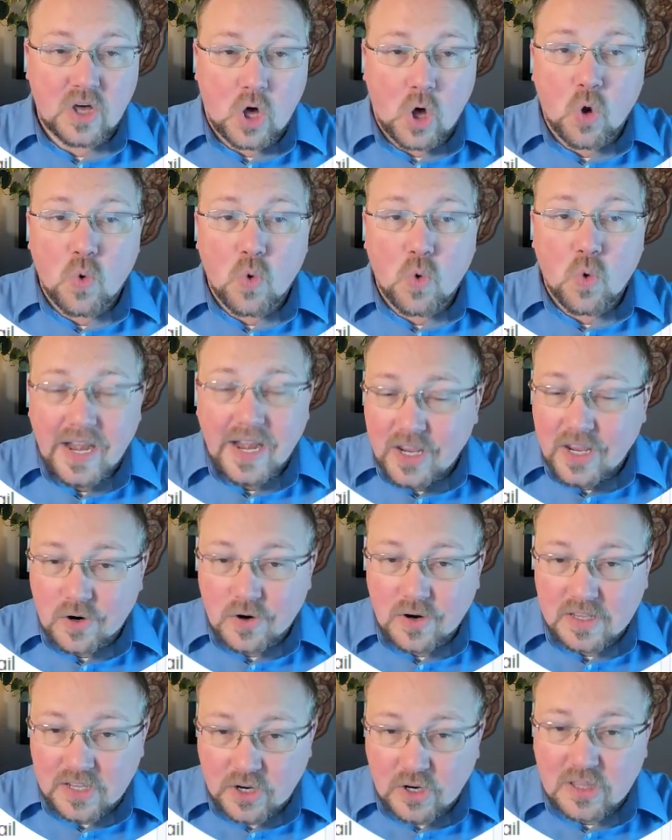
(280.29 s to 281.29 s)
Already
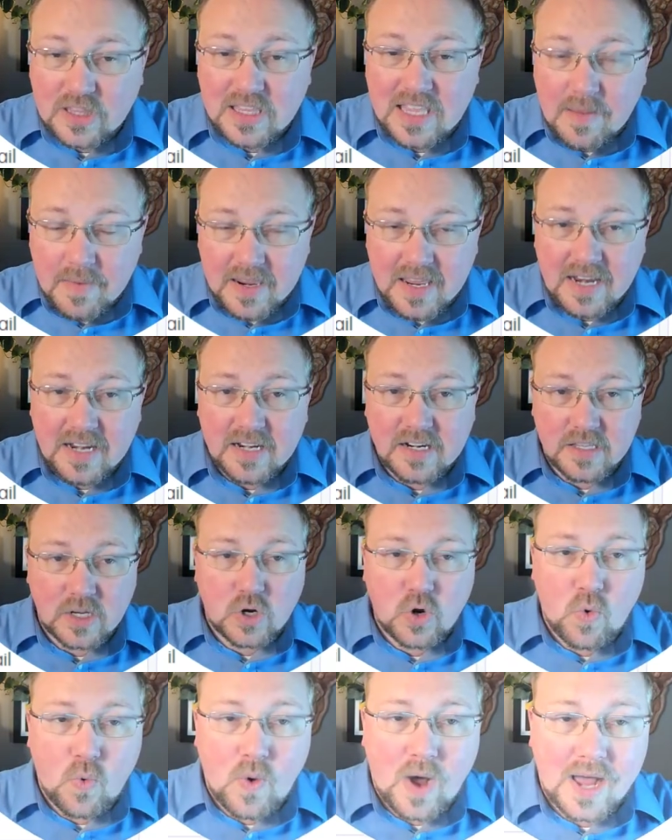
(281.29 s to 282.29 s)
you're limited into the
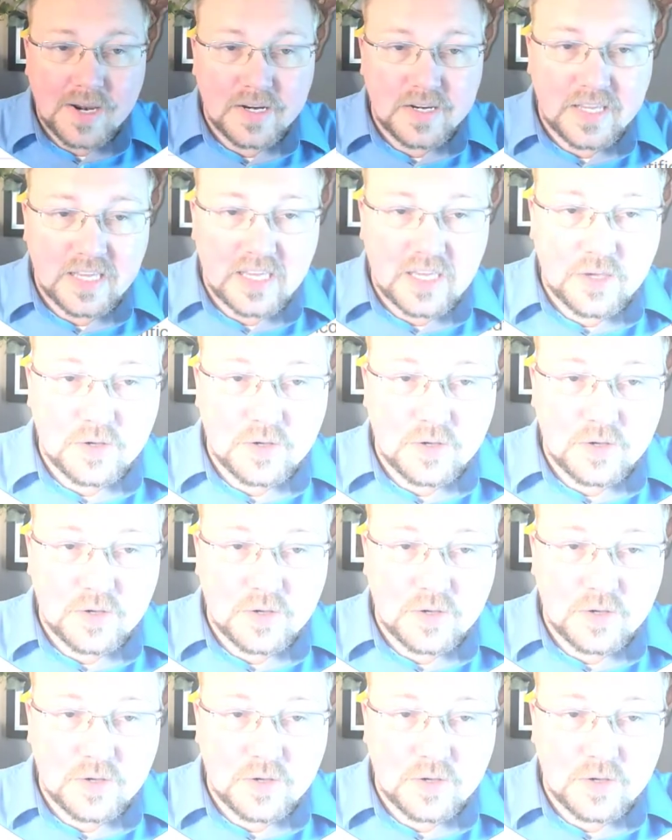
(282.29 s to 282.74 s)
quantity.